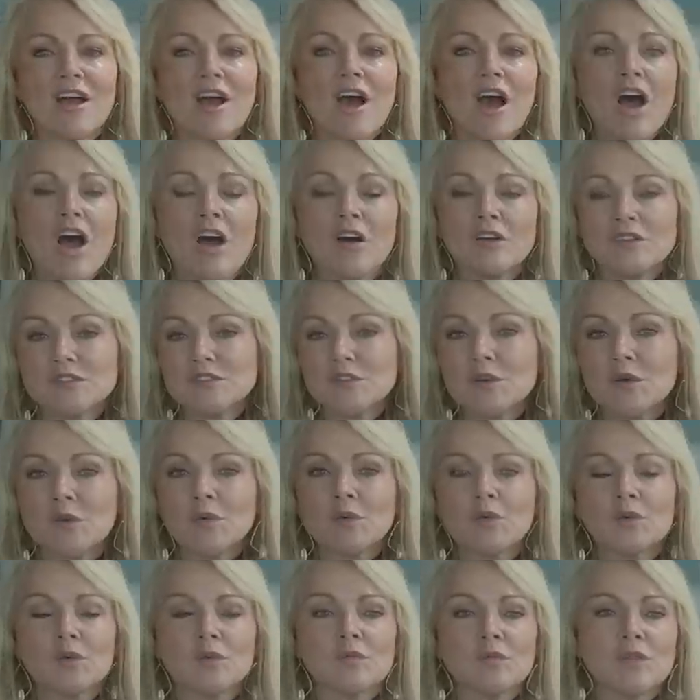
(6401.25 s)

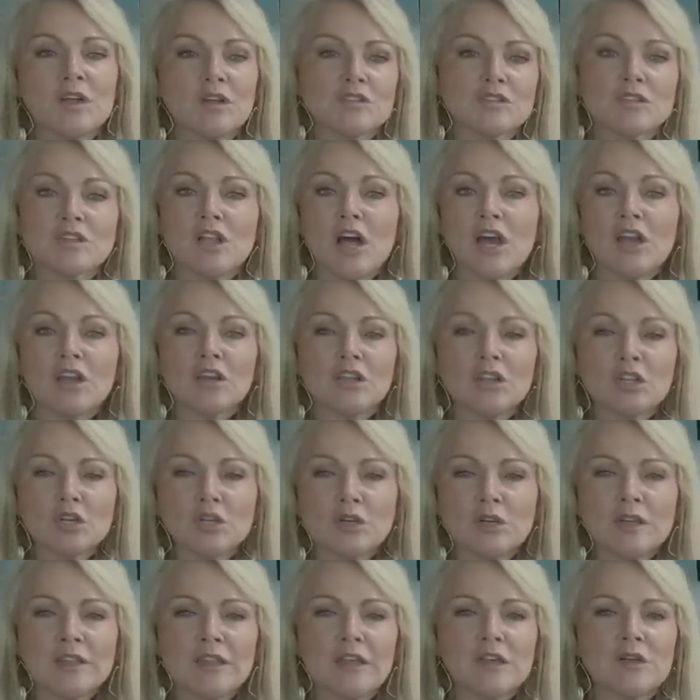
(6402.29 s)
Also, there's a lot of
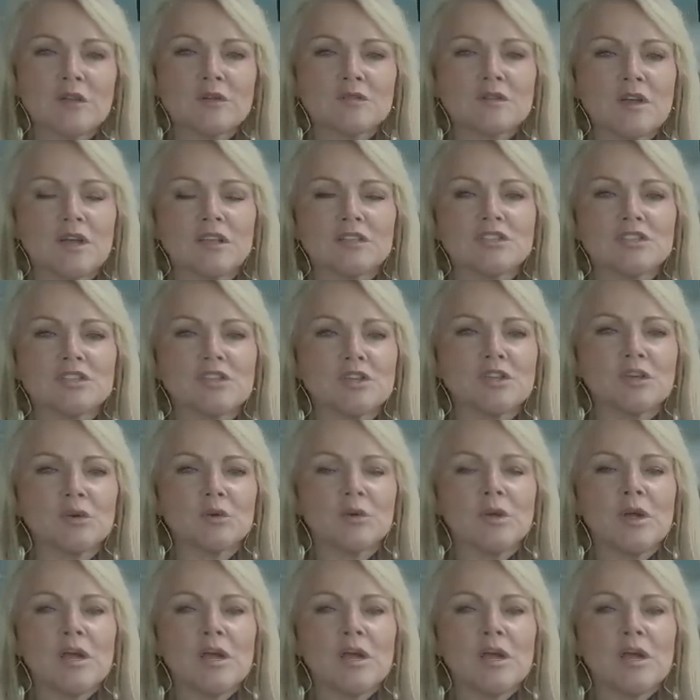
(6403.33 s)
learning that goes on too.